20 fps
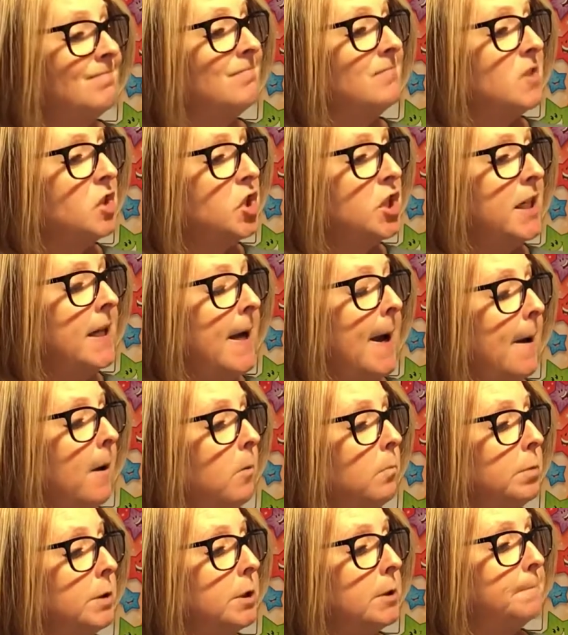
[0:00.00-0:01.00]
she
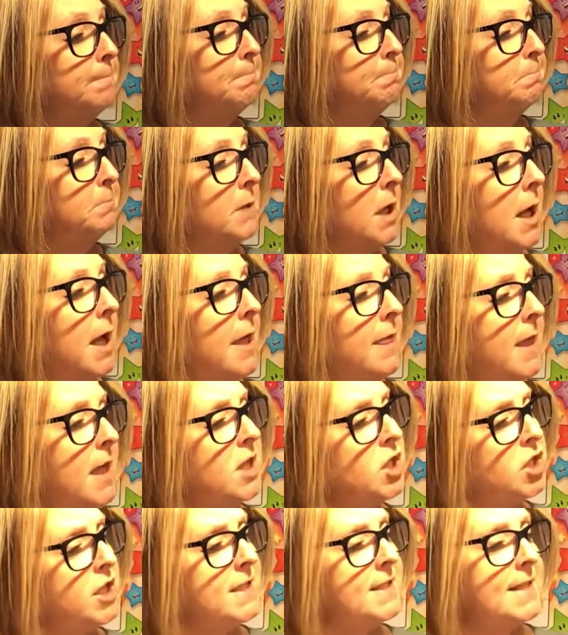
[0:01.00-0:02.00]
helped.
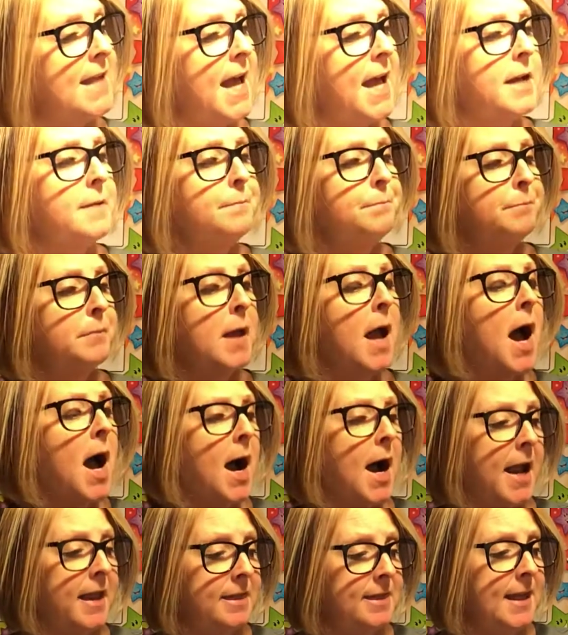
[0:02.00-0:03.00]
Then she said,
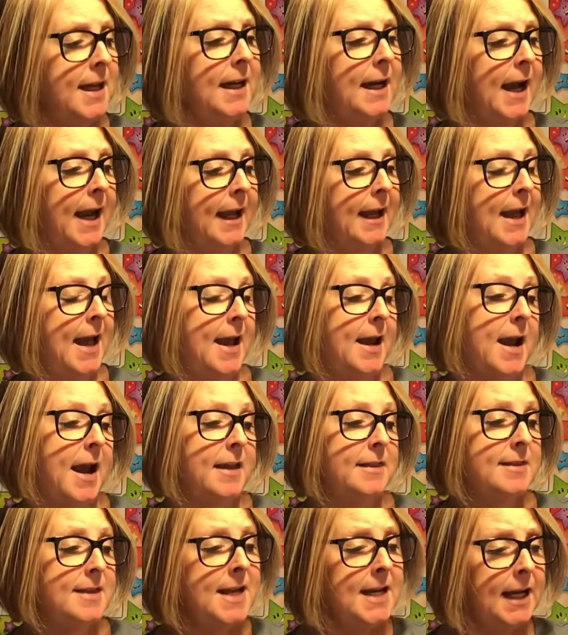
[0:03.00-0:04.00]
I think I can, I
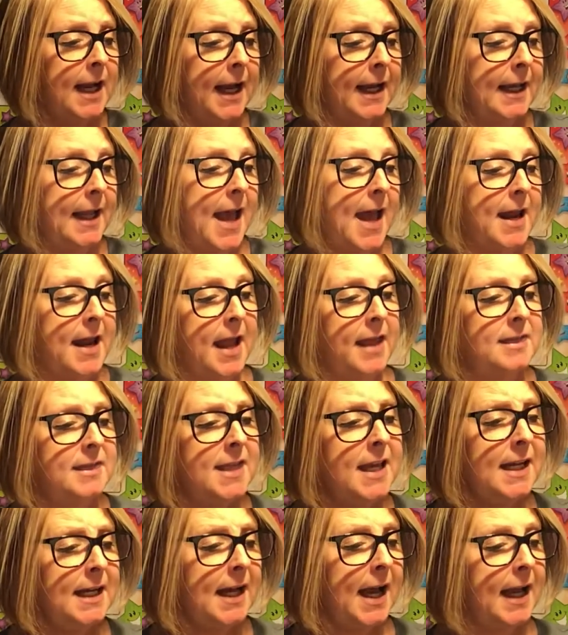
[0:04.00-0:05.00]
think I can, I
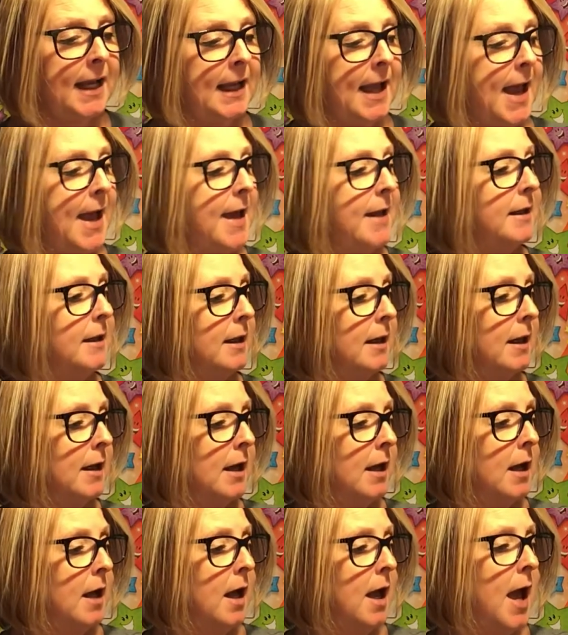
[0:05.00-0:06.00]
think I can.
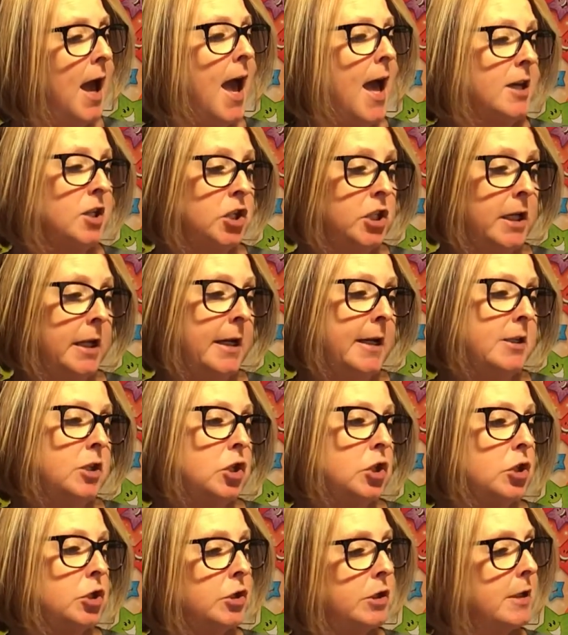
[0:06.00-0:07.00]
And she
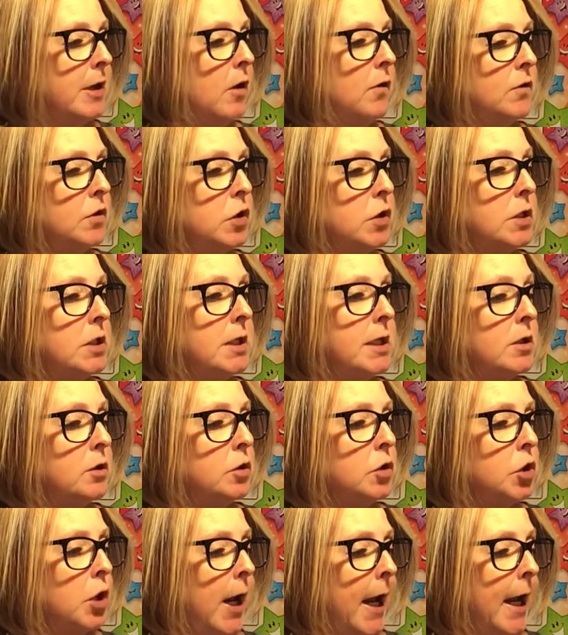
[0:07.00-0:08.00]
hitched herself to the little
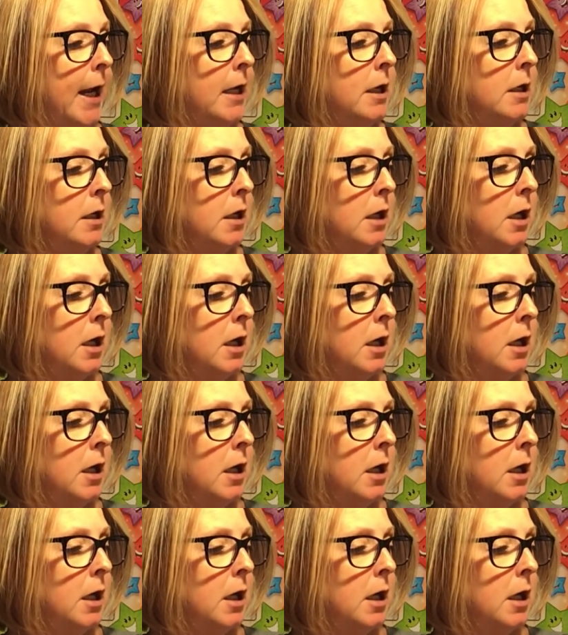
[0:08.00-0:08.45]
train